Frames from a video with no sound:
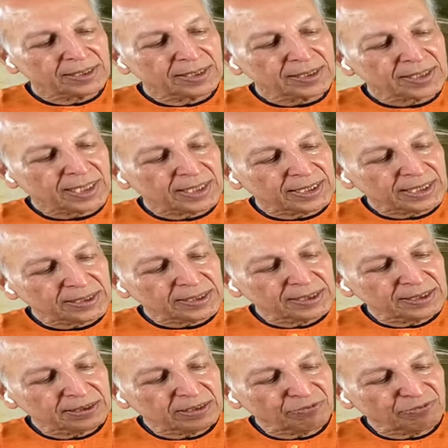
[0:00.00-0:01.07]
Then
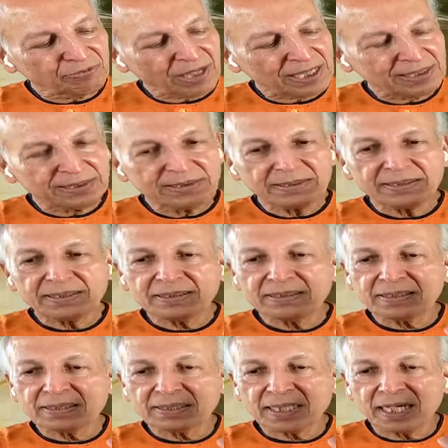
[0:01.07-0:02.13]
connecting the
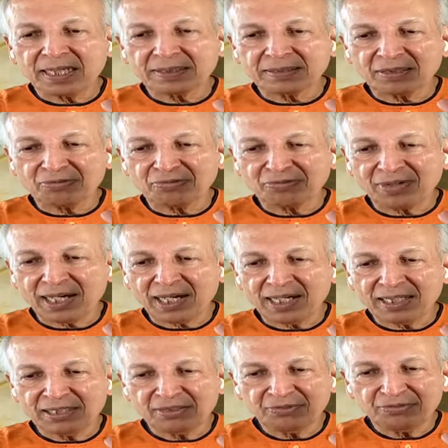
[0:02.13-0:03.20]
phalanges are the
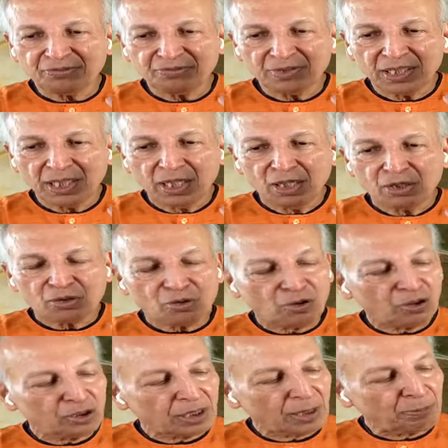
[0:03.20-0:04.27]
five
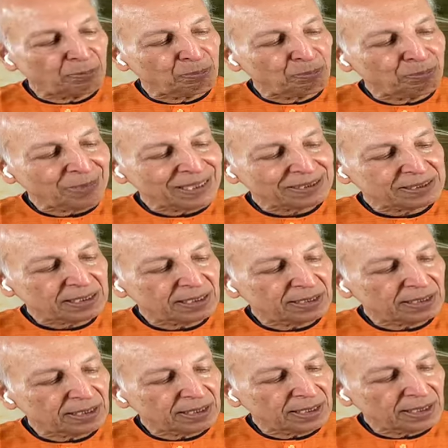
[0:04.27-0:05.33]
called
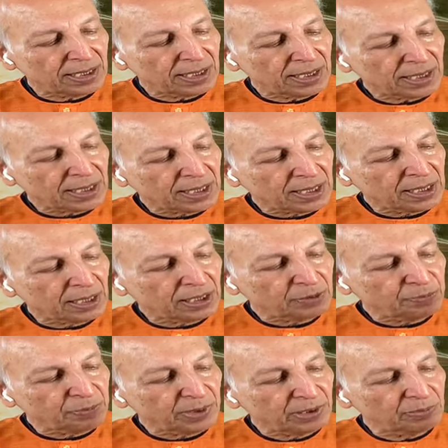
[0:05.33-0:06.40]
metacarpal
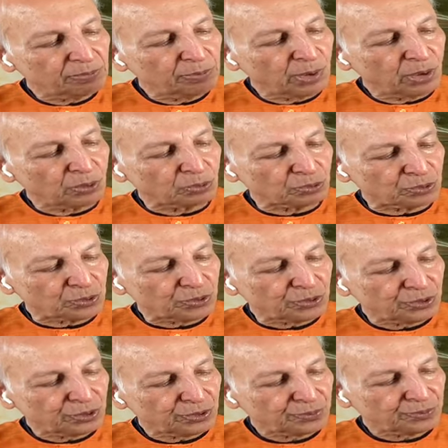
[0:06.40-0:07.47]

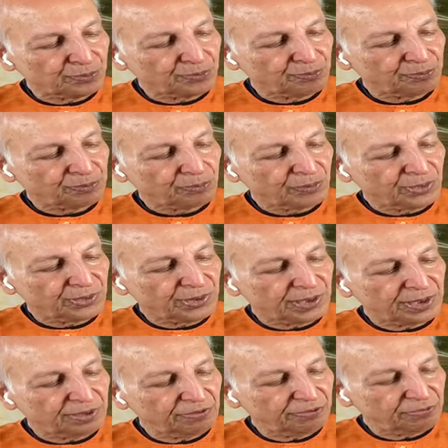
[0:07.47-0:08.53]
bones.
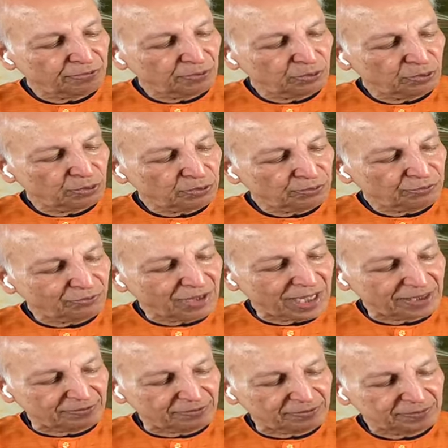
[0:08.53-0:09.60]
Three, four,
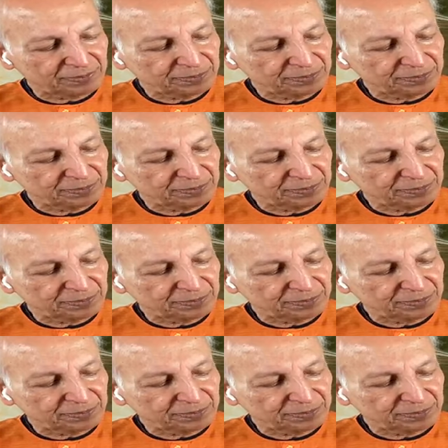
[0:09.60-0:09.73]
five.